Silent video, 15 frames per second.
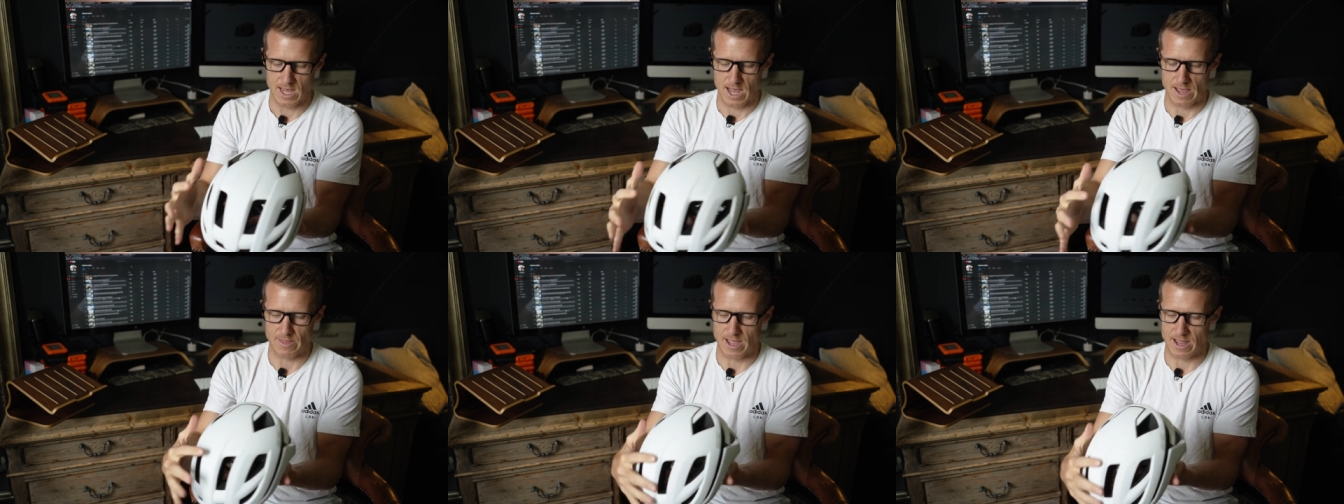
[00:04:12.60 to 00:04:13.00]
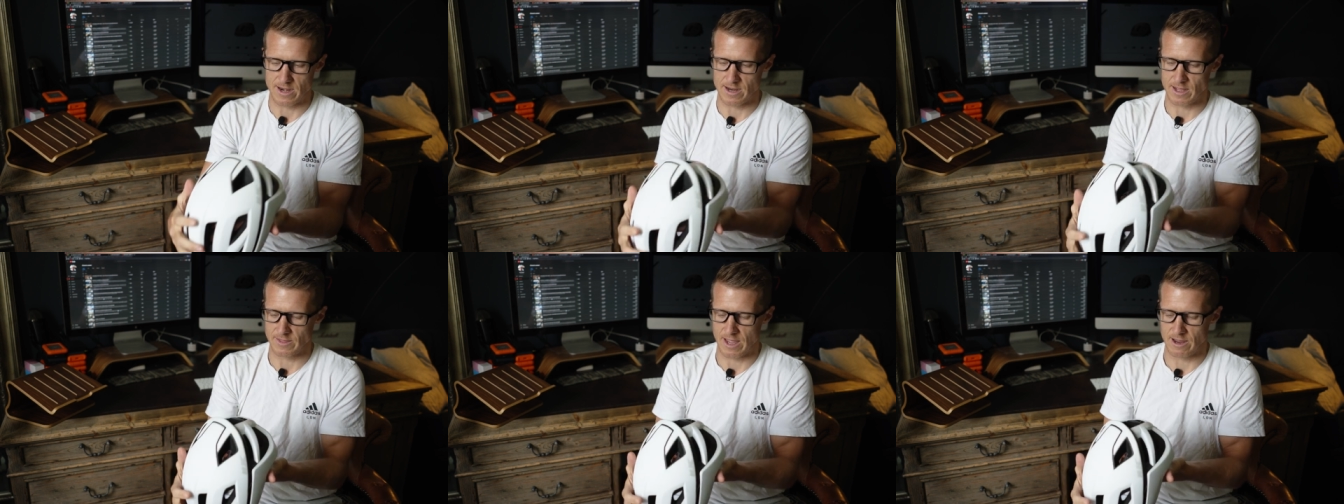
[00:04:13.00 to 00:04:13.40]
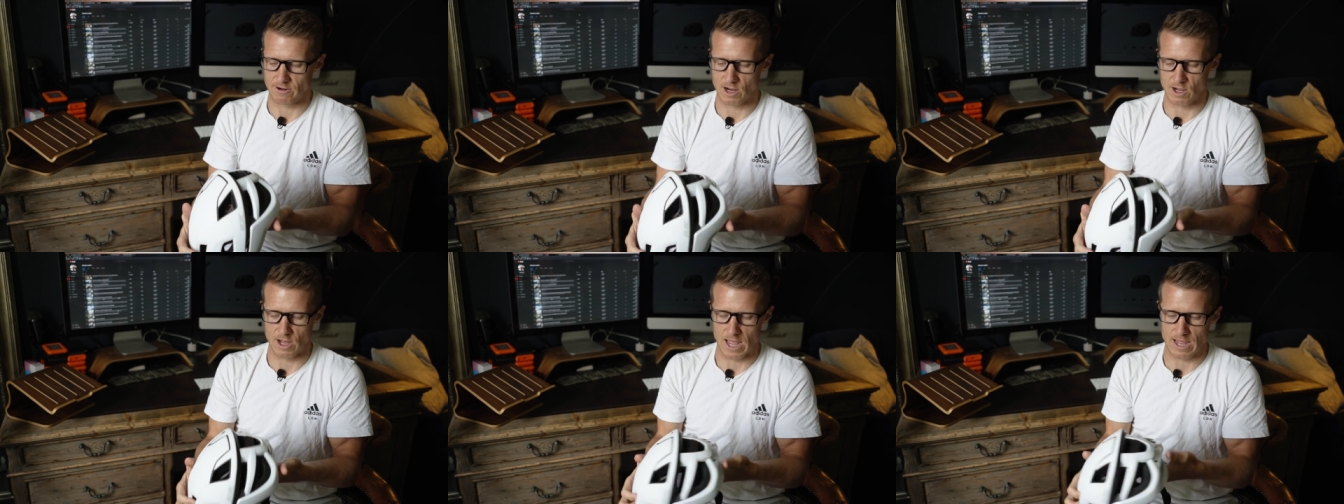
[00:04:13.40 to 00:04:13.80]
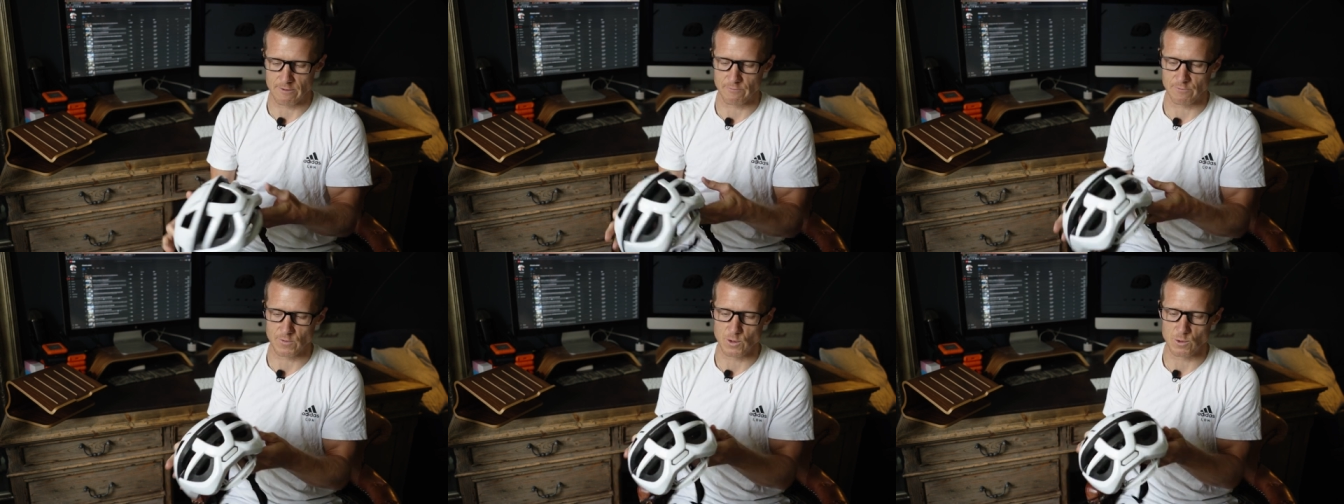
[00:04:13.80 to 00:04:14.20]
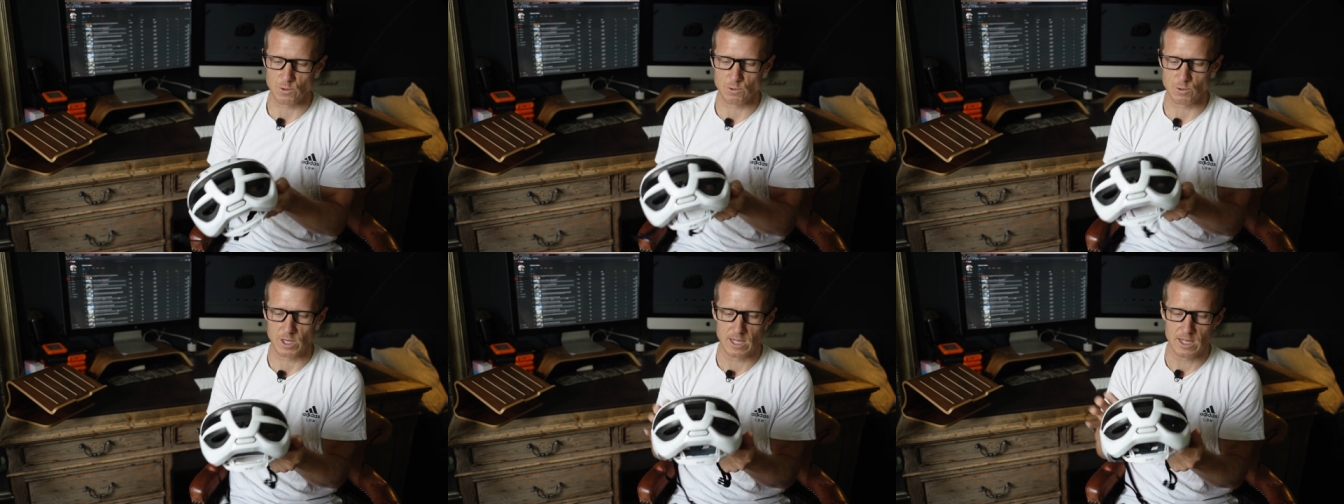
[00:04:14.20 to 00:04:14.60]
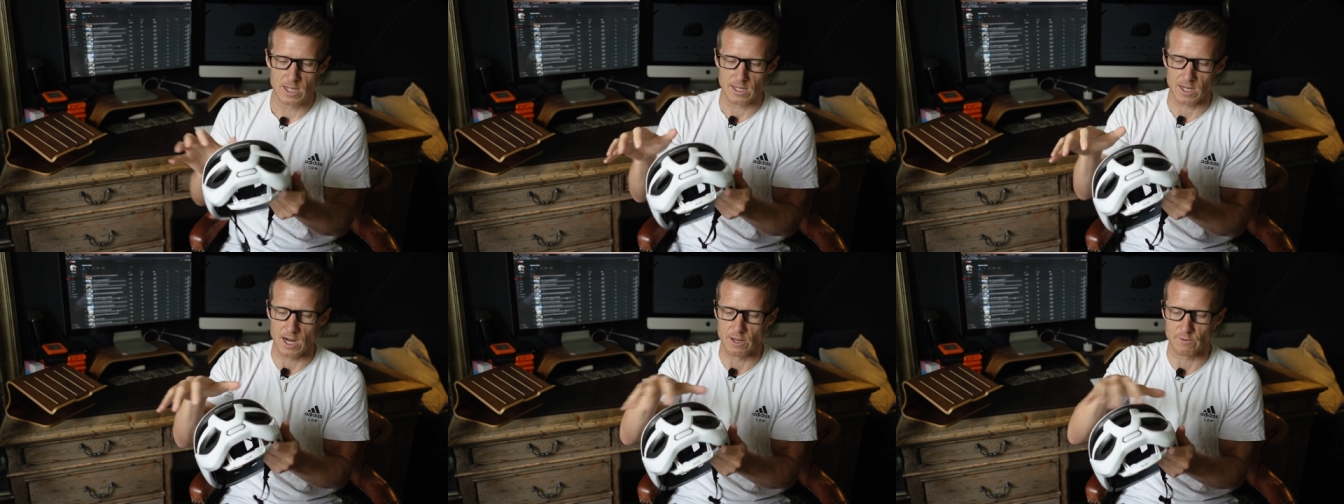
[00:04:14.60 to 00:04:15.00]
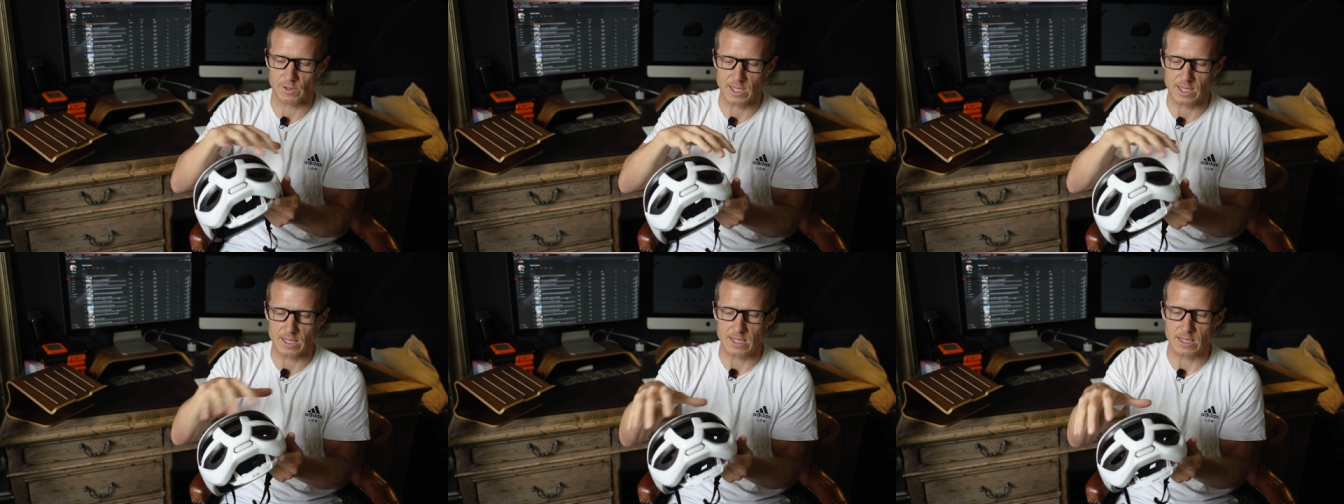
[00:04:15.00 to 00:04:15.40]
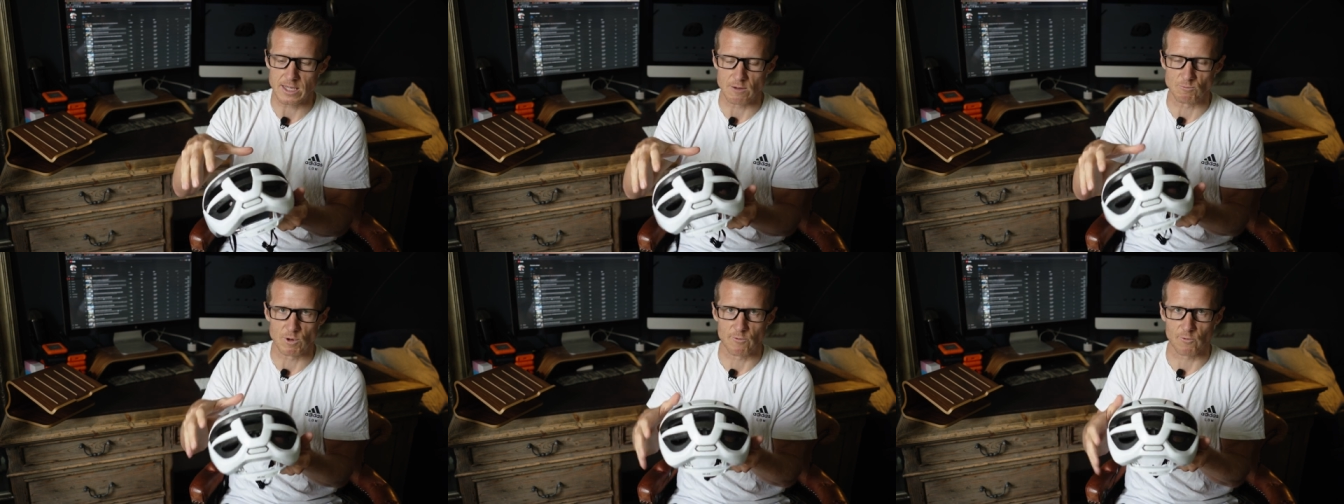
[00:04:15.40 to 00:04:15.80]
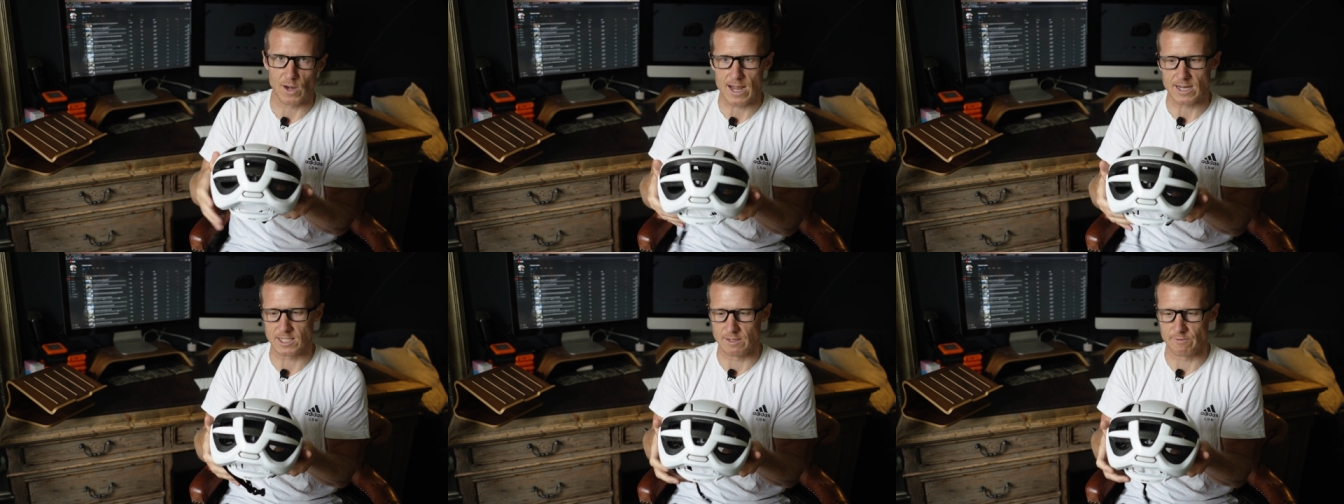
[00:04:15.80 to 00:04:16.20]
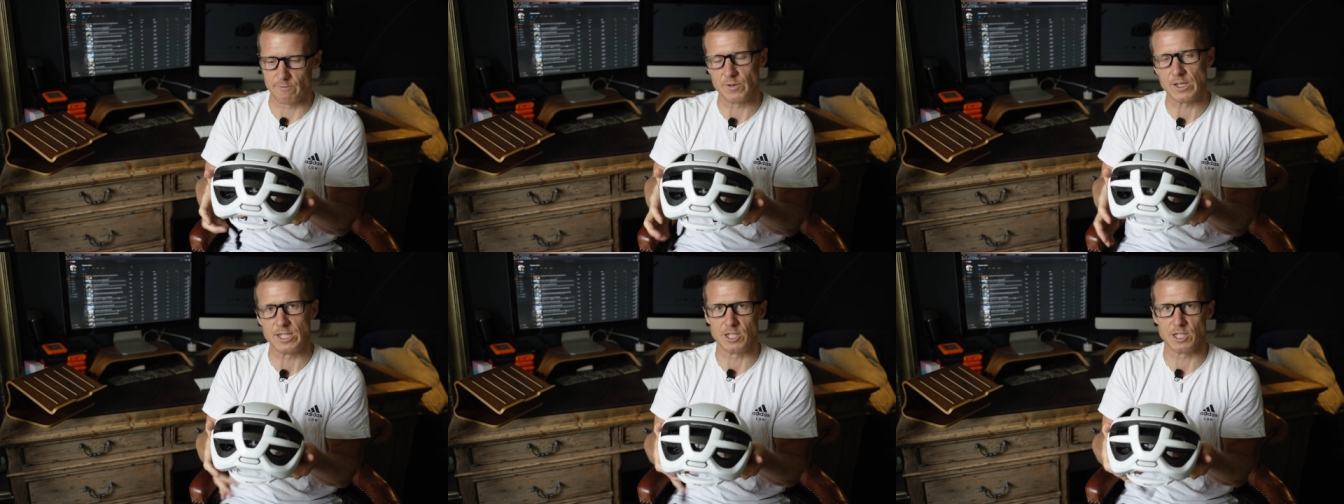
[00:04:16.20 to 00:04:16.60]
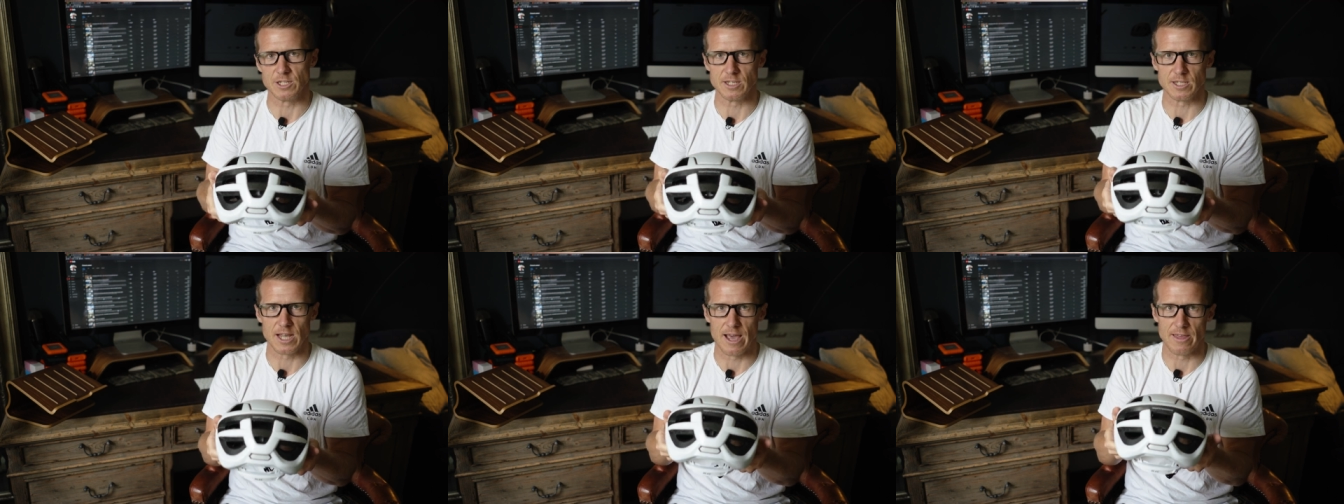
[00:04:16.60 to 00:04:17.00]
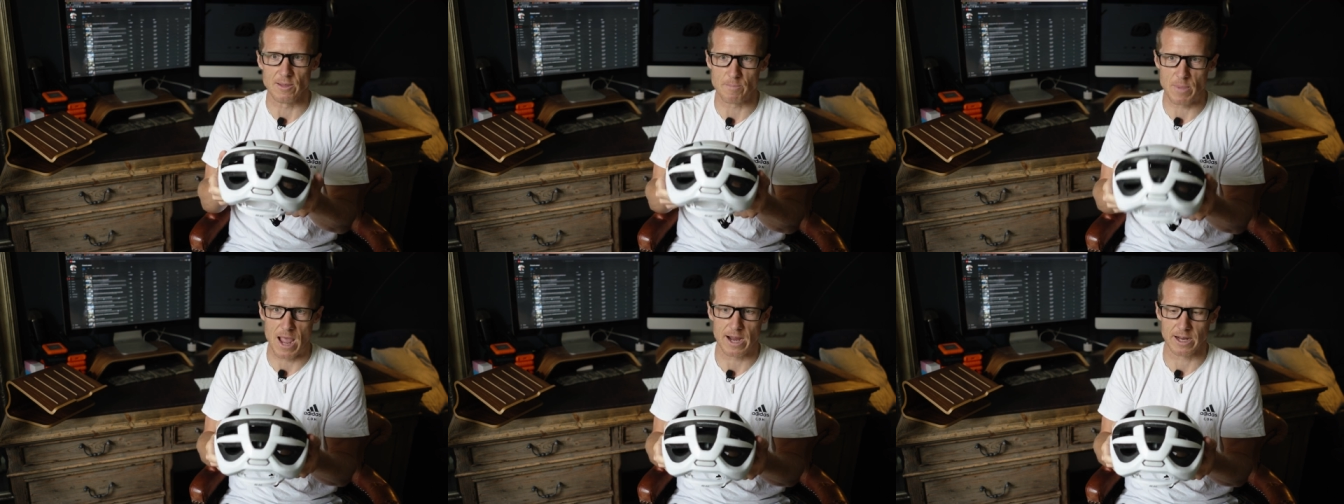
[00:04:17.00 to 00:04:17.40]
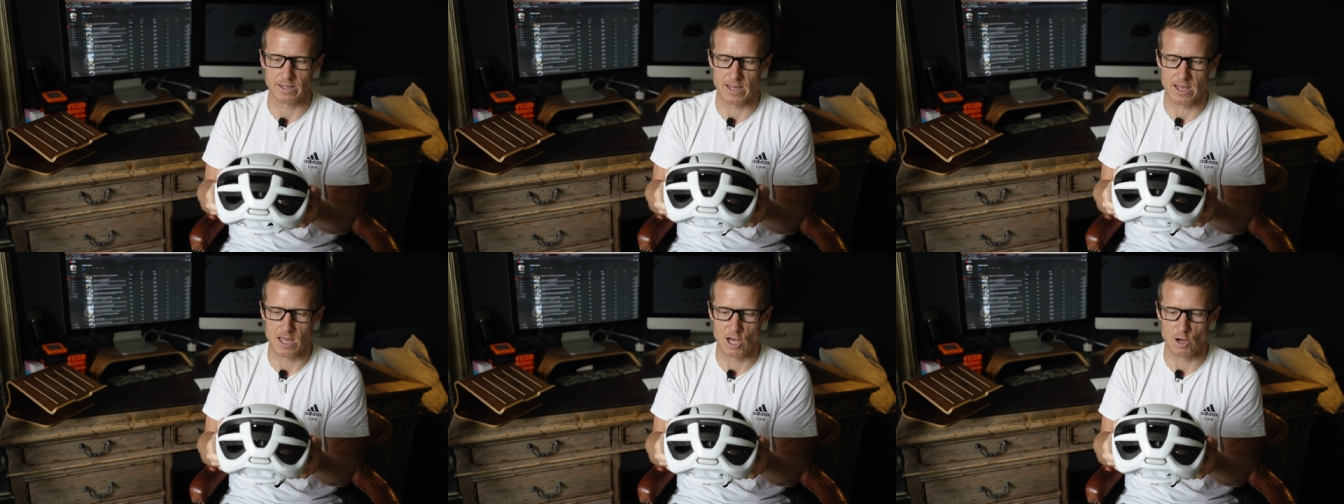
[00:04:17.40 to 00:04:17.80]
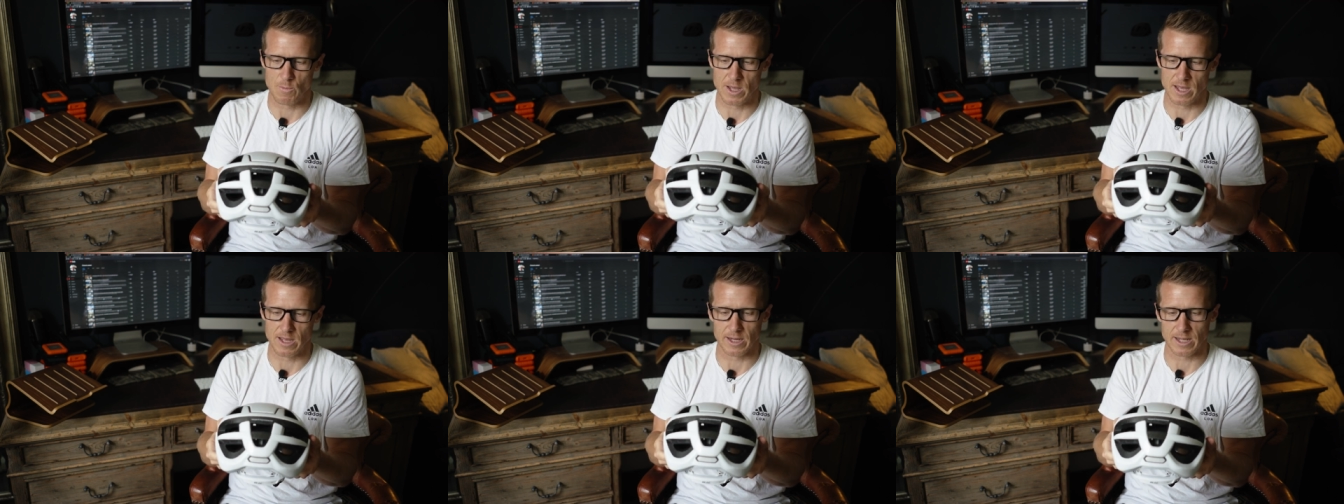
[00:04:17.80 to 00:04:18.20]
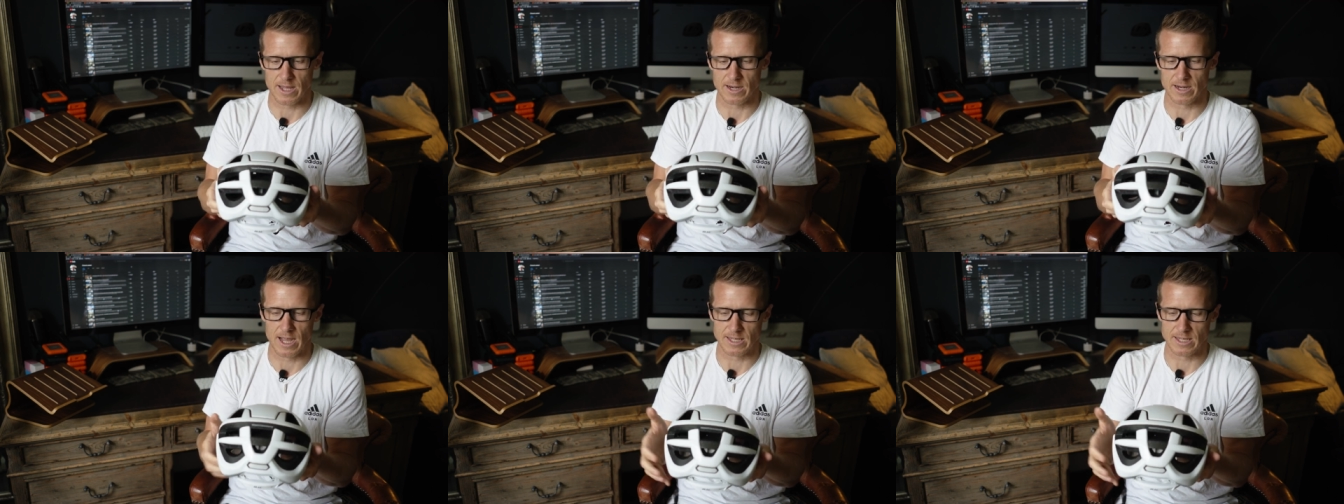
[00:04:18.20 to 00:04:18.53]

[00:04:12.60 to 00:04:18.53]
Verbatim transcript: And then there are a few kind of key reflective features at the back of the helmet, again,